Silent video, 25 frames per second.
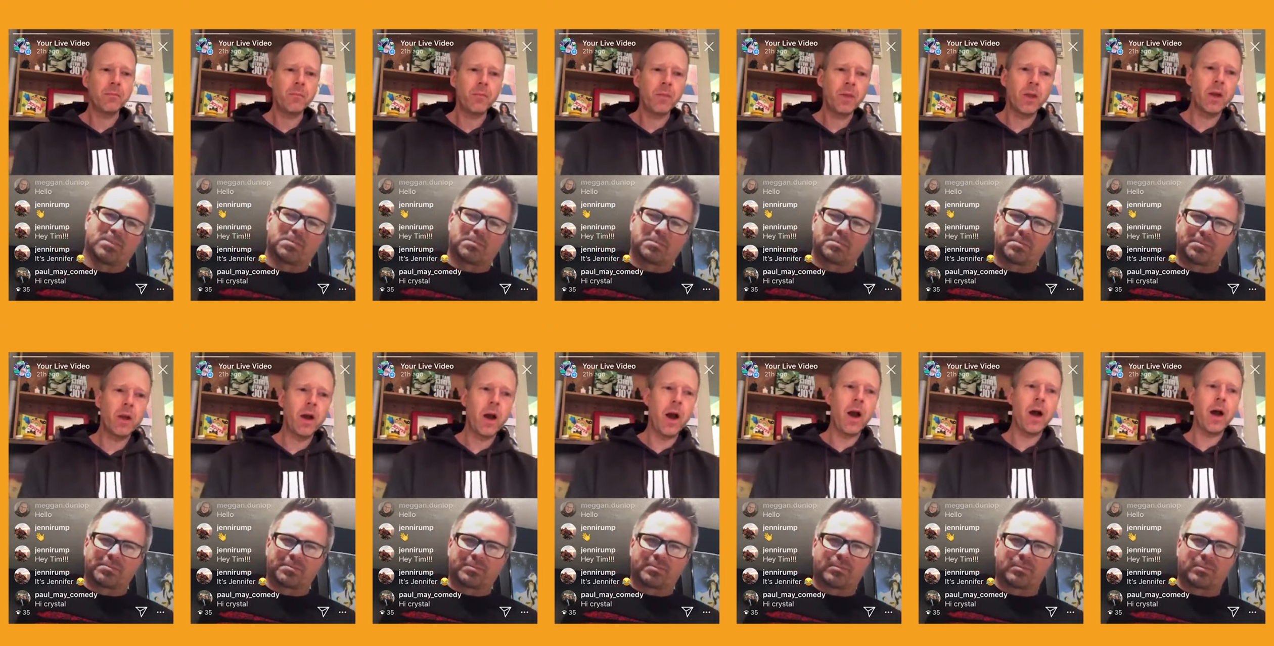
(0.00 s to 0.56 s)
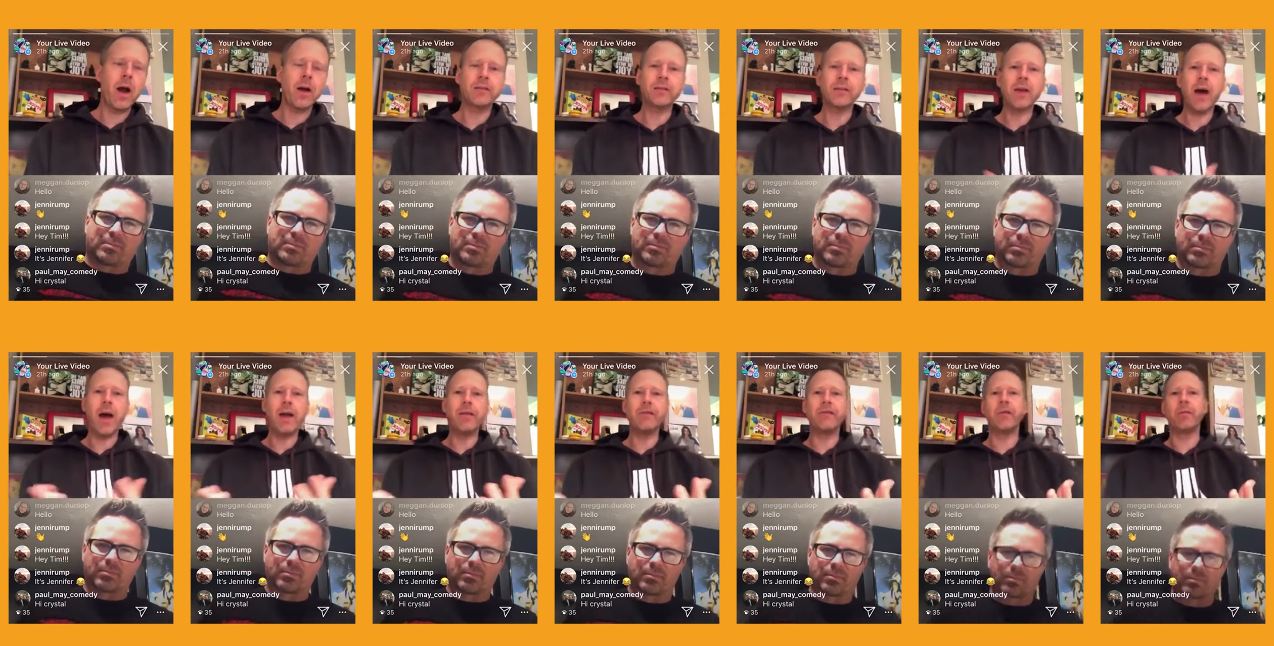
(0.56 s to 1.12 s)
Speaker 1: uh, aside
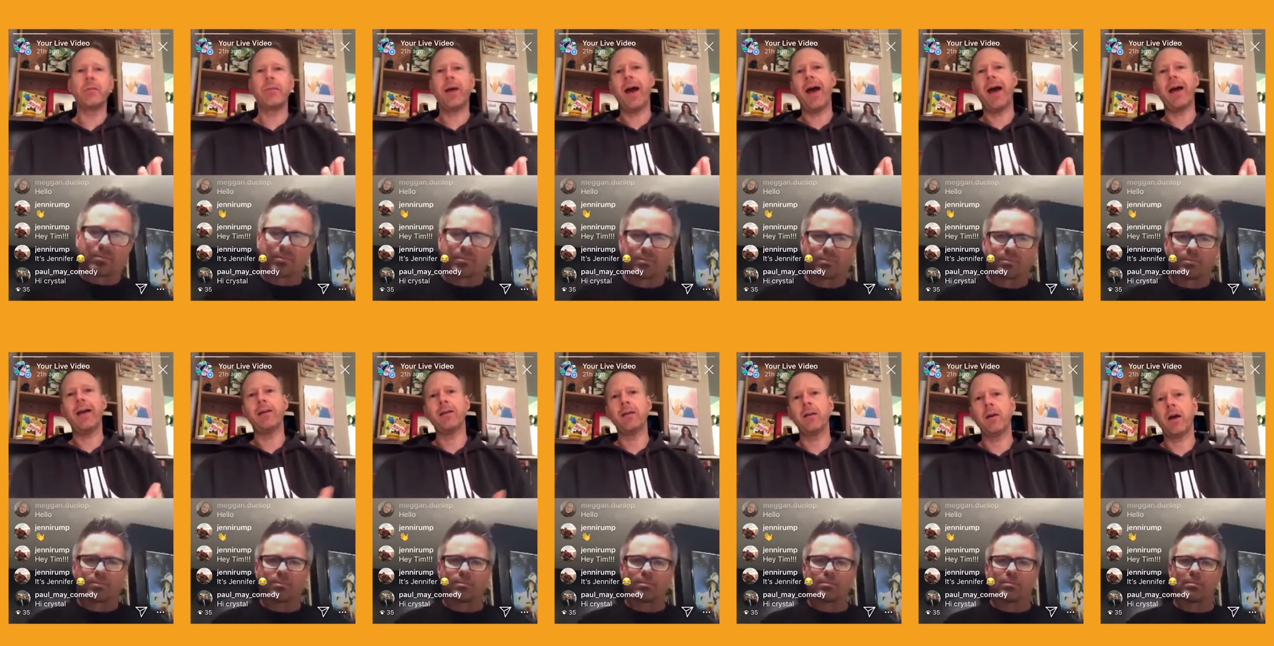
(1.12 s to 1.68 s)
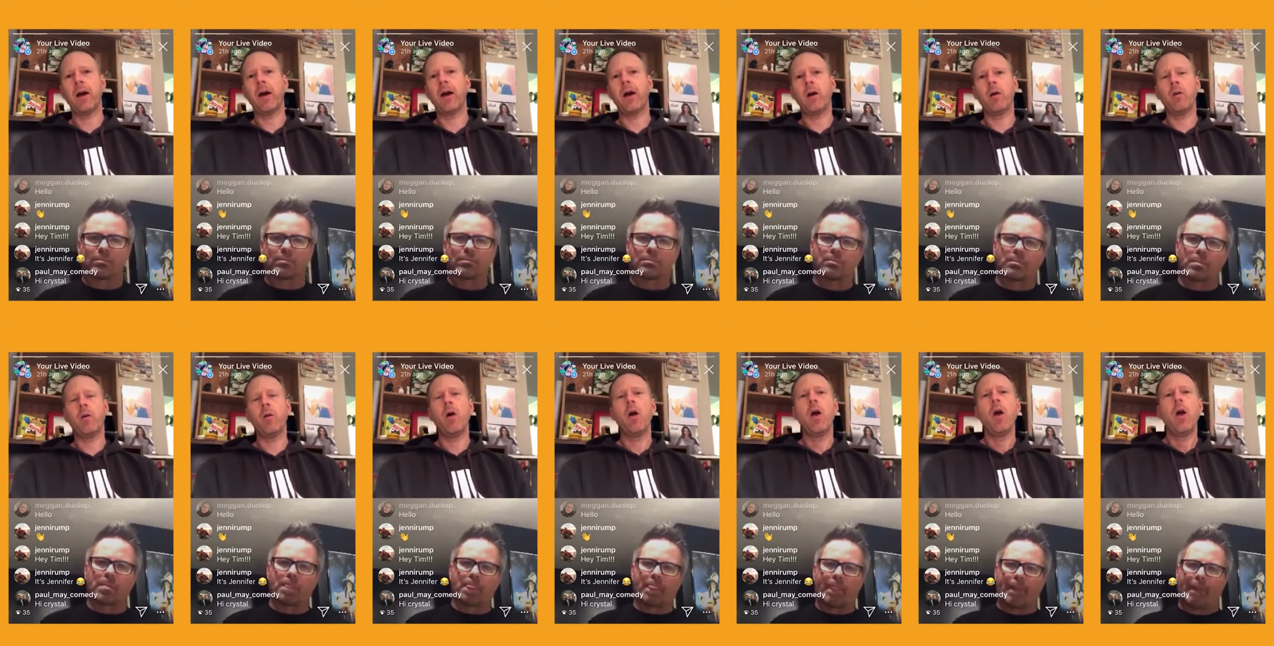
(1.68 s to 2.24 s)
from that, uh,
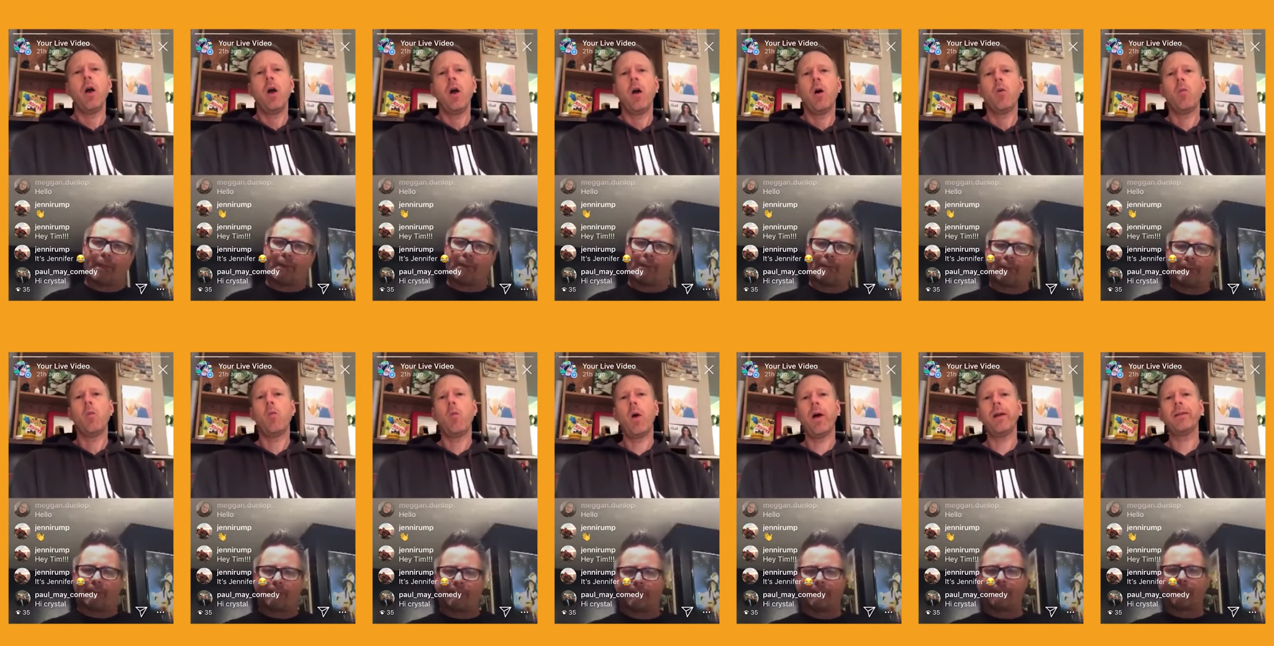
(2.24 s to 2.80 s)
what,